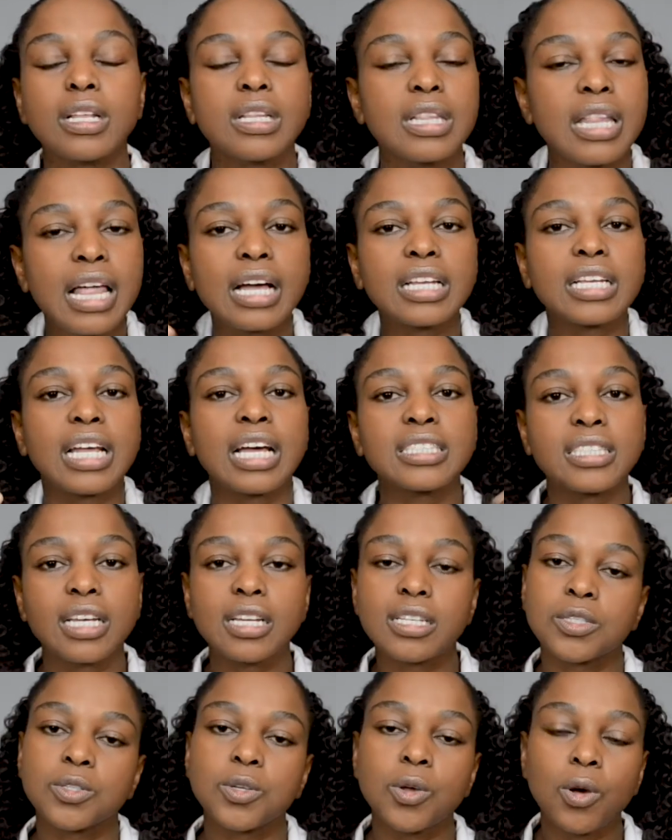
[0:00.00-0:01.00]
They are
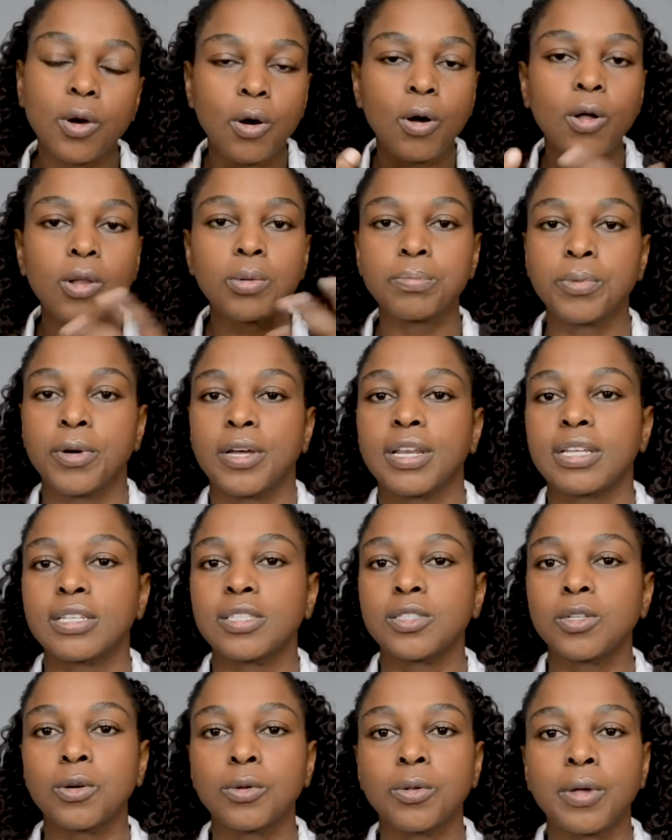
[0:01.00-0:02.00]
attached to your whole body,
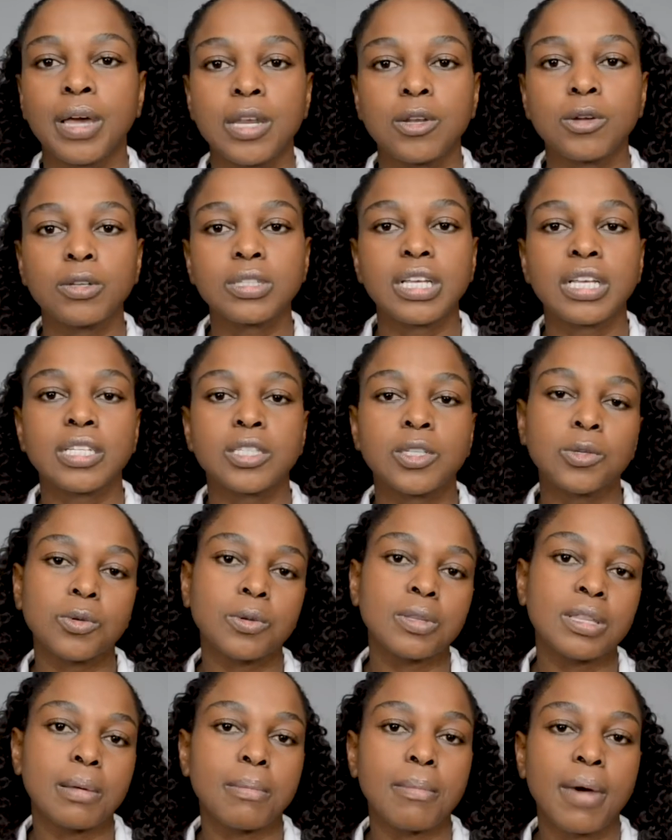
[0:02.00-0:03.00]
so you cannot
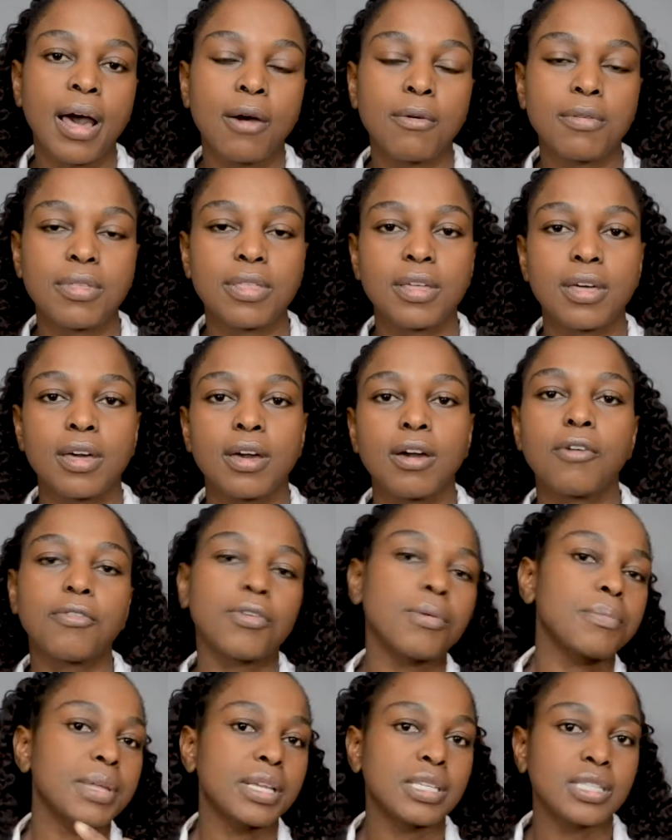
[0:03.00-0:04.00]
exclude the mouth
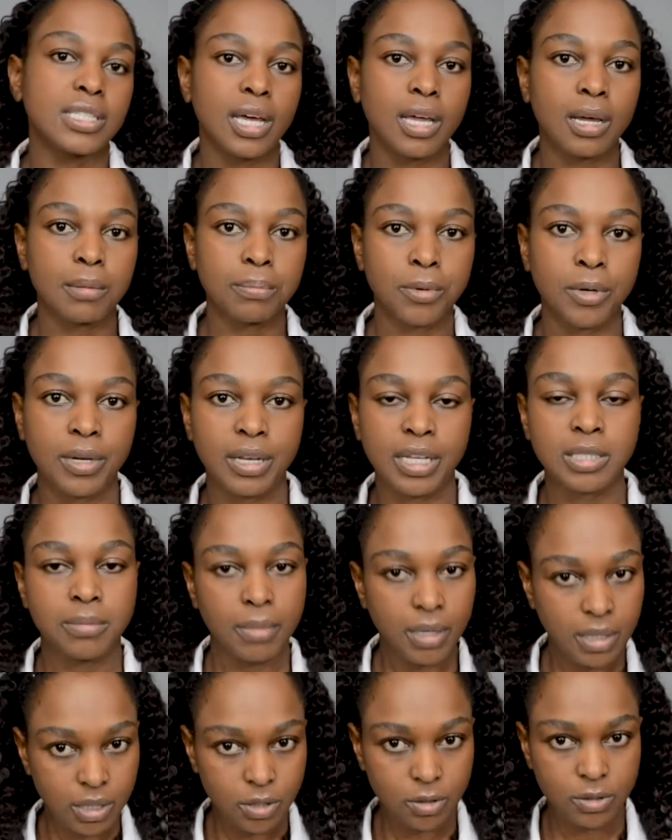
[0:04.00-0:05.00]
from the entire body. As
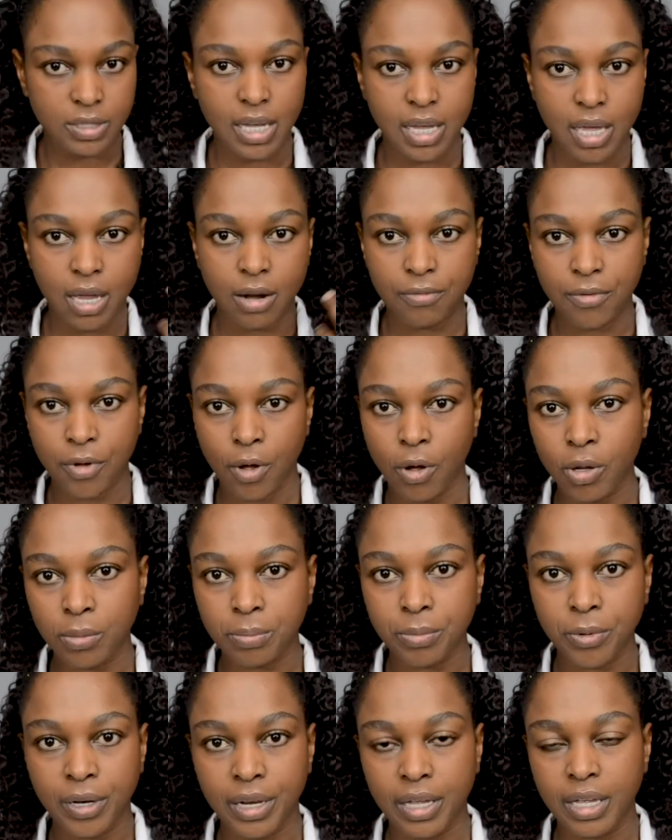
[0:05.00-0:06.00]
much as you take care of your whole
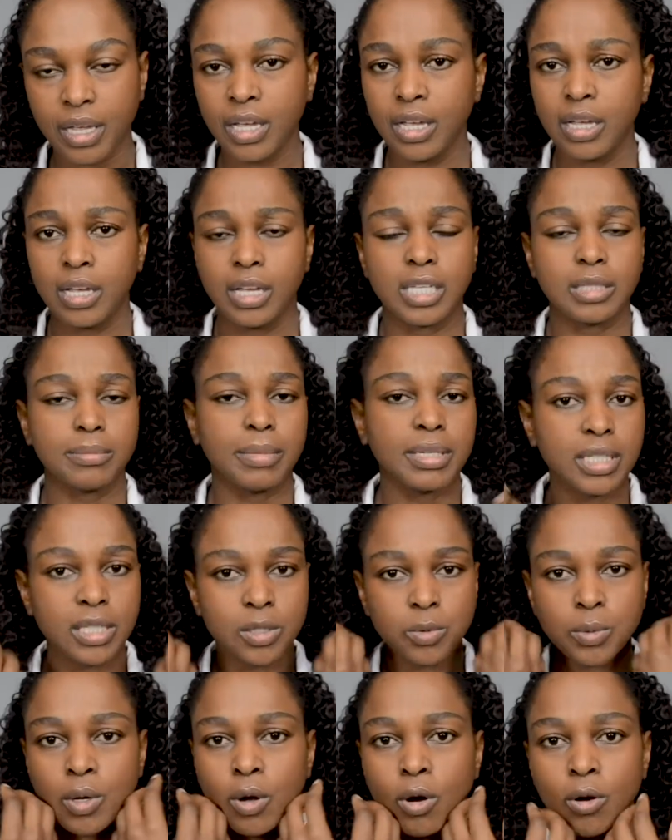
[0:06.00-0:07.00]
body, as much
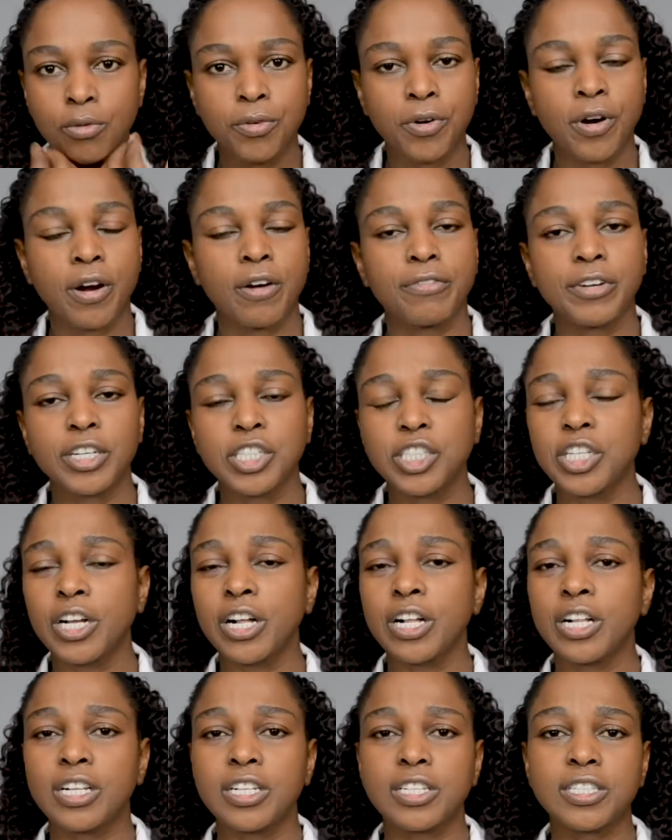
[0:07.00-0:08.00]
as we go for our
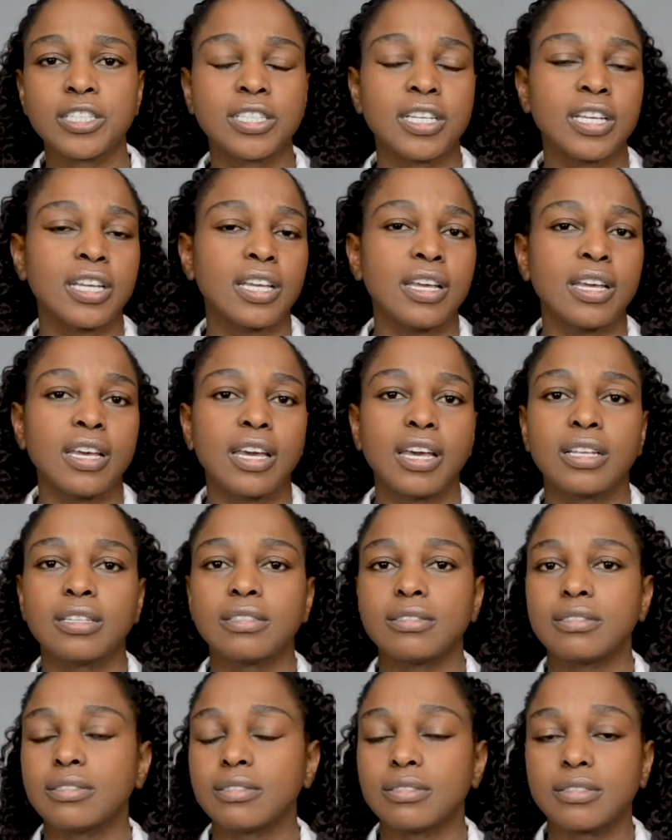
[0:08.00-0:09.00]
facials
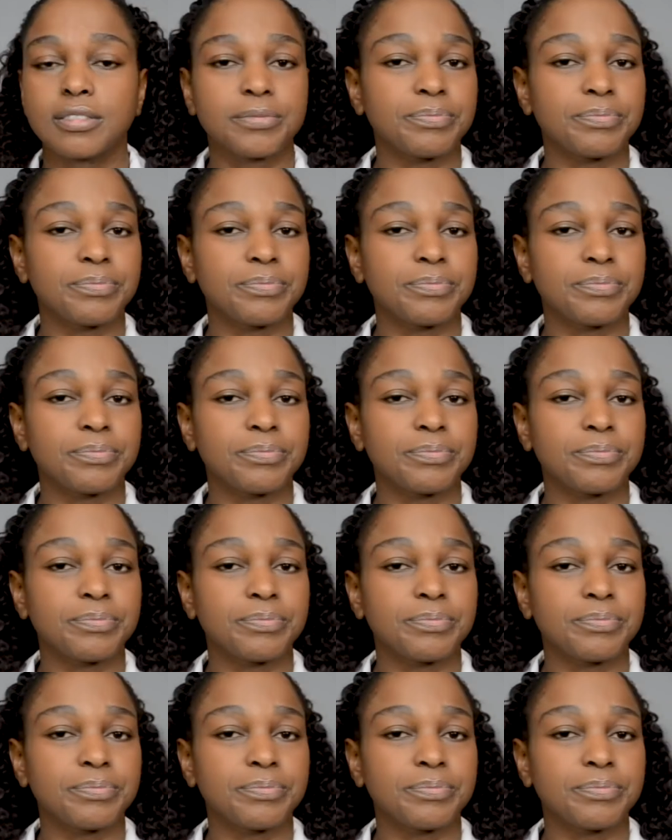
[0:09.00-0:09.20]
and